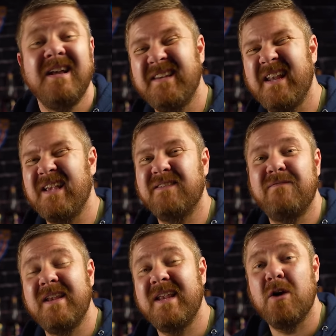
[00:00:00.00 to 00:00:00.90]
Today's
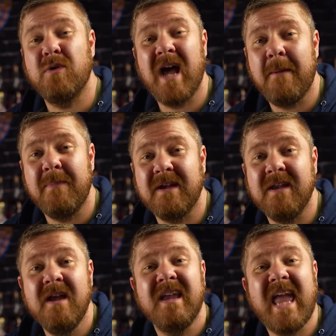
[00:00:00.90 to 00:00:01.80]
video
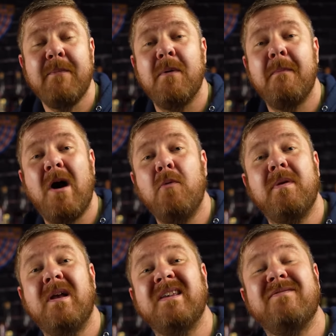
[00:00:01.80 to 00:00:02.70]
topic came about
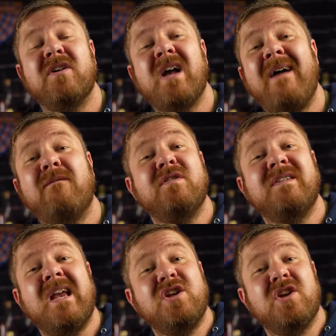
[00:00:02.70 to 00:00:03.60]
because of a
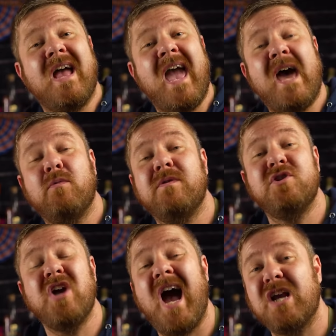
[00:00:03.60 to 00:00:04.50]
conversation I had with
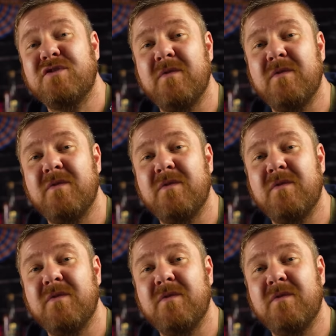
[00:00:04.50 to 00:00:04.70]
Josh